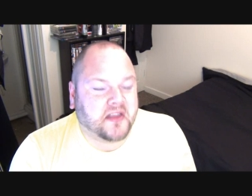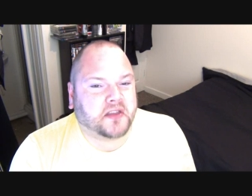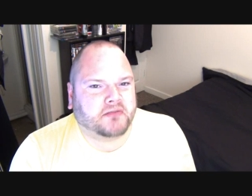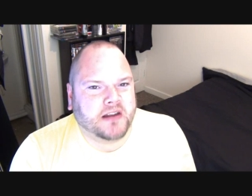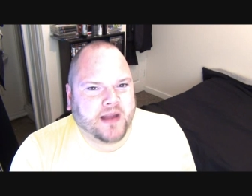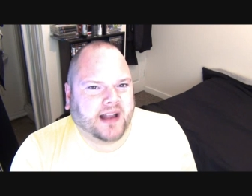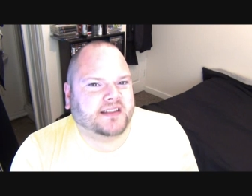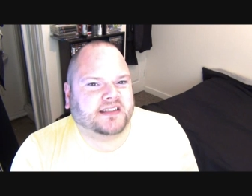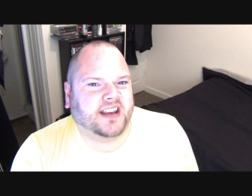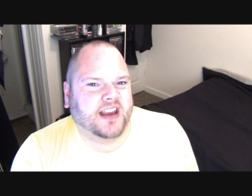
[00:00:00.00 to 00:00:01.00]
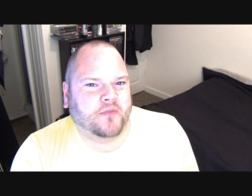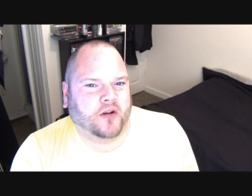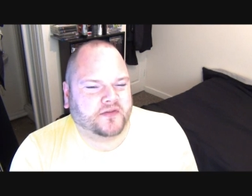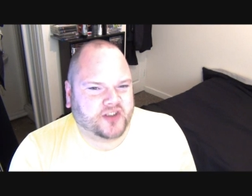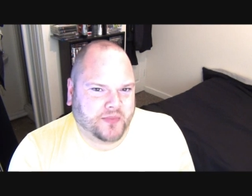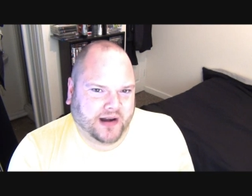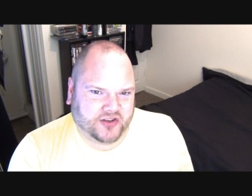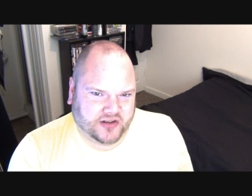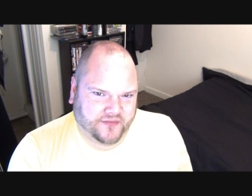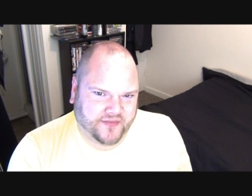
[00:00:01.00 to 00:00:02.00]
a three man team of
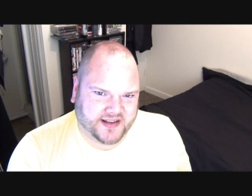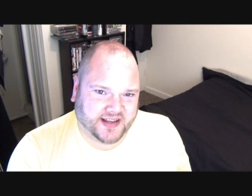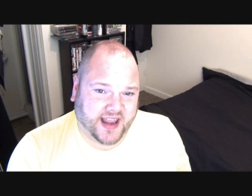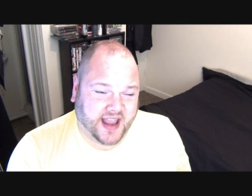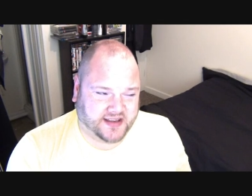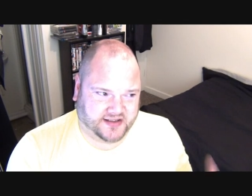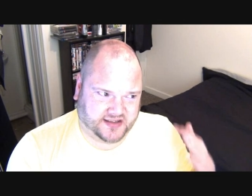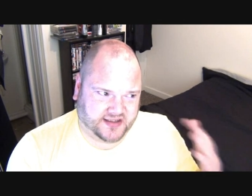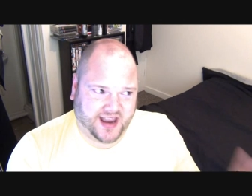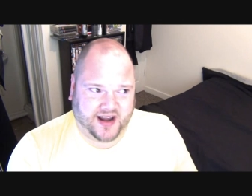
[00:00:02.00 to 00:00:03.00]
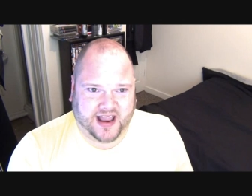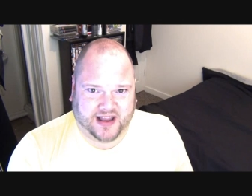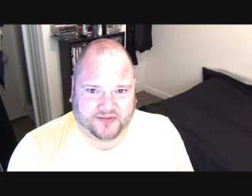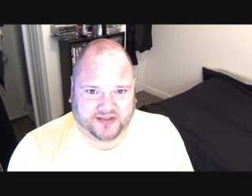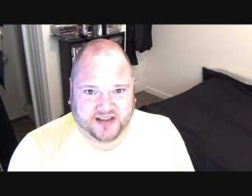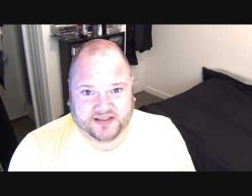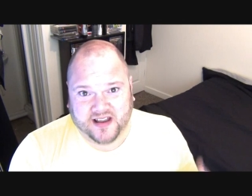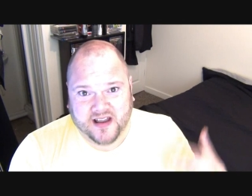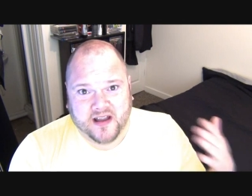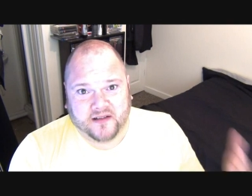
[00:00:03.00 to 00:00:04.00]
supernatural investigators to in
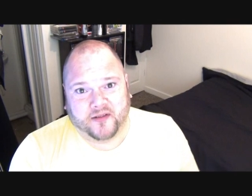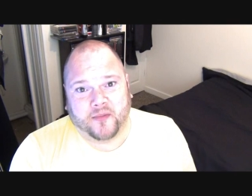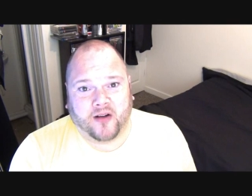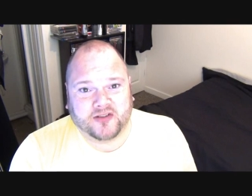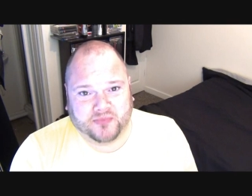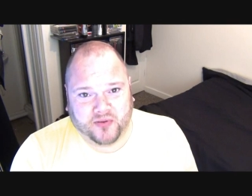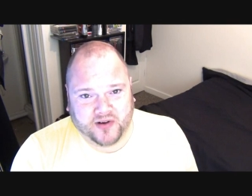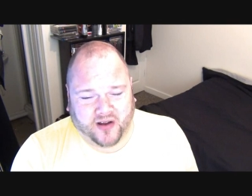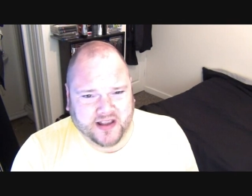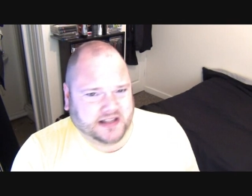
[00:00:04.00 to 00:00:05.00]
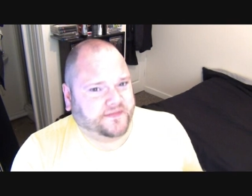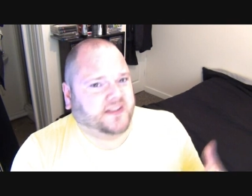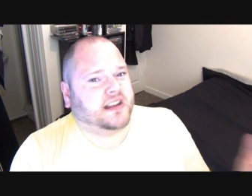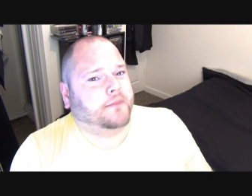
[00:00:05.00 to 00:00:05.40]
houses for multiple nights for